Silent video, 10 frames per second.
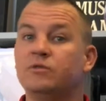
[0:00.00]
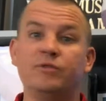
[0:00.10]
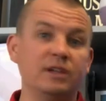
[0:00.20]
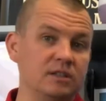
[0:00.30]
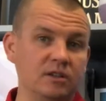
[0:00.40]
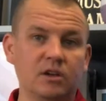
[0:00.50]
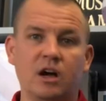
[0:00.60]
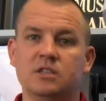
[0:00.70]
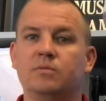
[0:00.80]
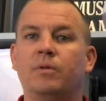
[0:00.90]
fixing the
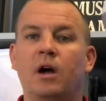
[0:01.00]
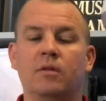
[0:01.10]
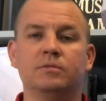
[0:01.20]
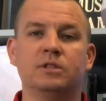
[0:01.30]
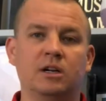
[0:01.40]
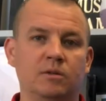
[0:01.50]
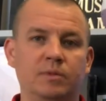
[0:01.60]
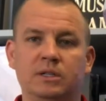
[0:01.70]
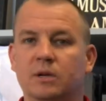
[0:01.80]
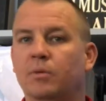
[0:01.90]
cause of problems. Dr. B.J.